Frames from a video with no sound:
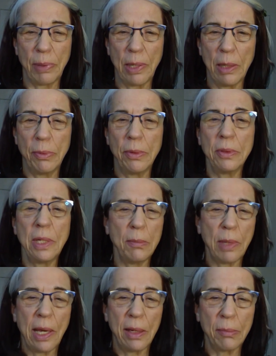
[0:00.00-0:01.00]
people
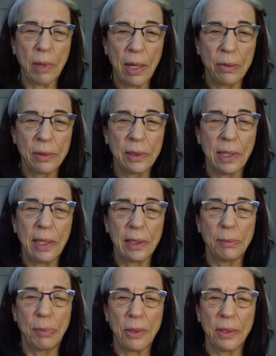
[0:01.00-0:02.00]
coming out of my own
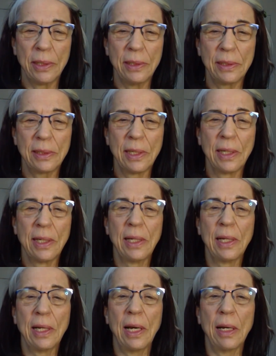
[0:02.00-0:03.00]
experience
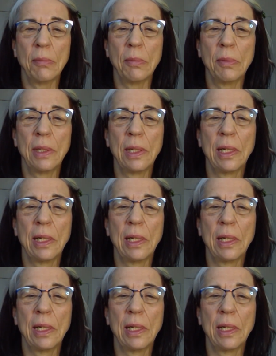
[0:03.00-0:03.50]
um,